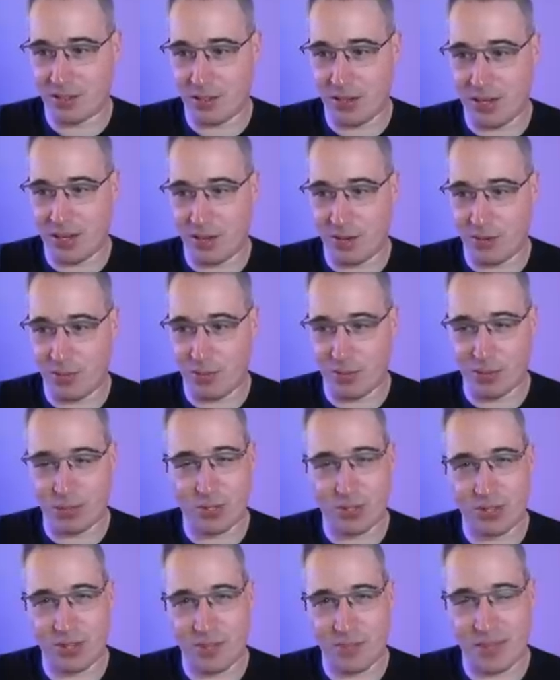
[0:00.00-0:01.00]
So now
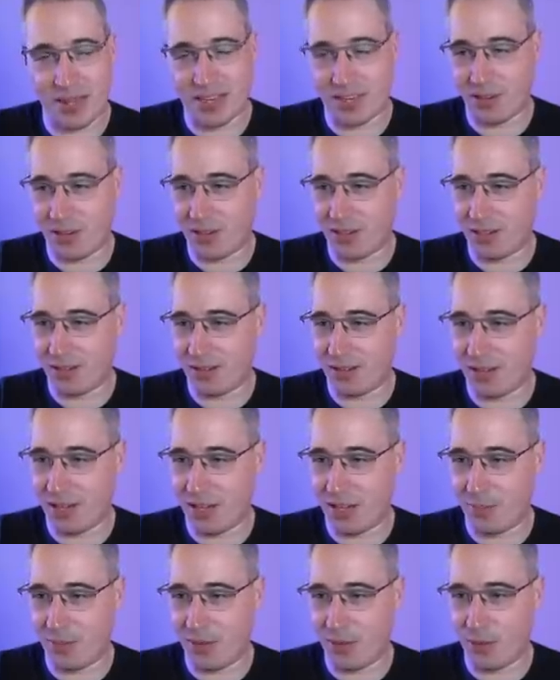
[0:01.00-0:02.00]
we'll turn them back on
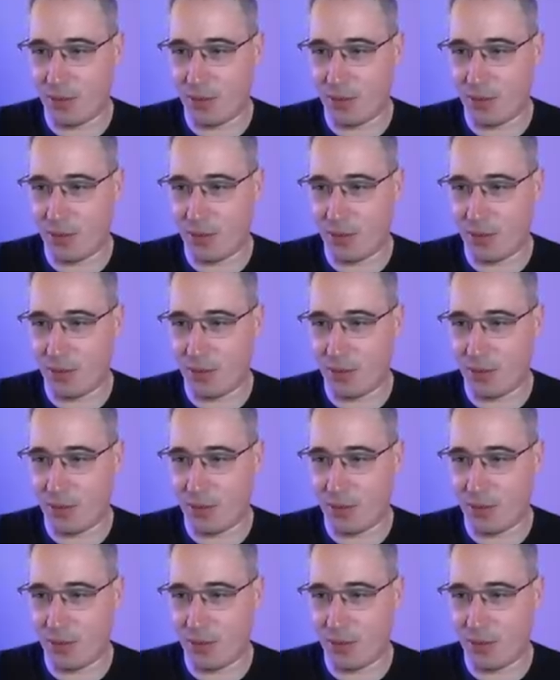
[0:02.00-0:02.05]
um,